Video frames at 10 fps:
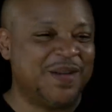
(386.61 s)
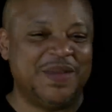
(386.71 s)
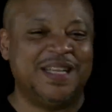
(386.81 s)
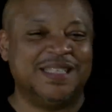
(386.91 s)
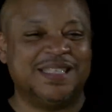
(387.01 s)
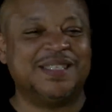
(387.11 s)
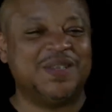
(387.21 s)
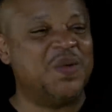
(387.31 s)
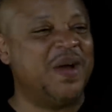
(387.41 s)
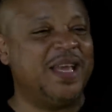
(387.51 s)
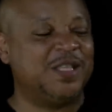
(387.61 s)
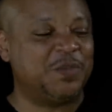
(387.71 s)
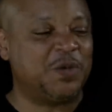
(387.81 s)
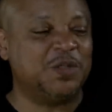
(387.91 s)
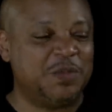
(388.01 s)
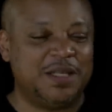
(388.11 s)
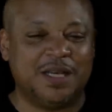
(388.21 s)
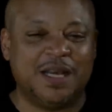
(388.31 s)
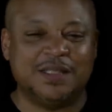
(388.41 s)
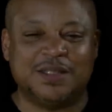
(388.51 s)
I mean, is this the way it's supposed to be done?